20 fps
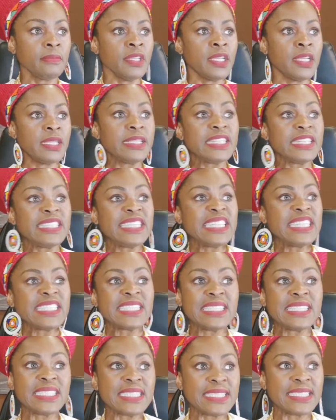that
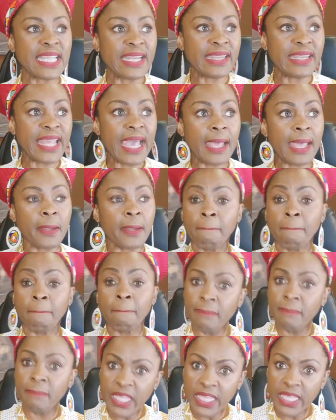this and that.
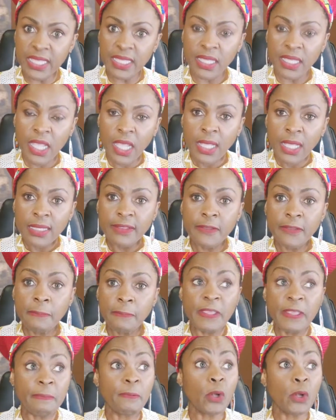Me, the
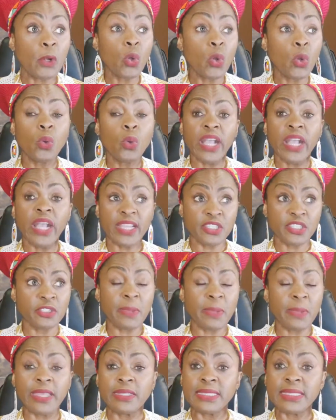people who catch
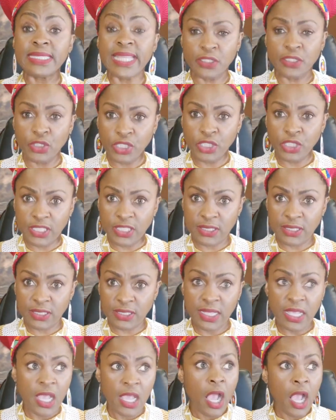my attention
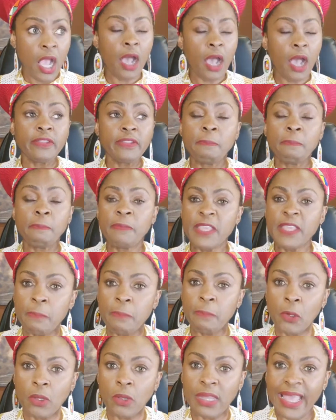are the
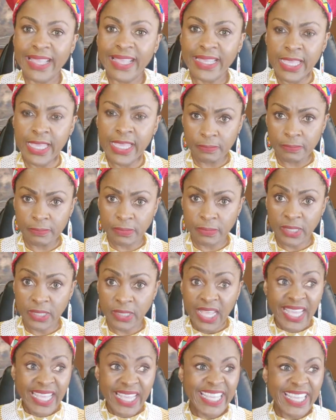people like him.
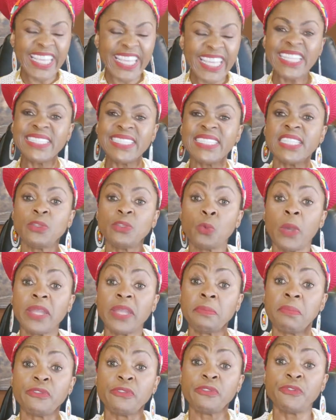He did what
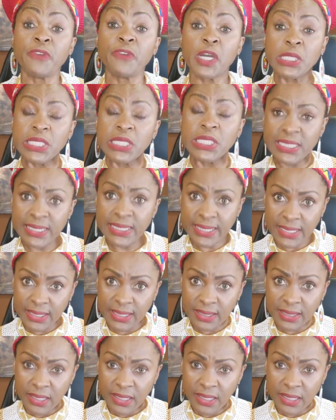my father did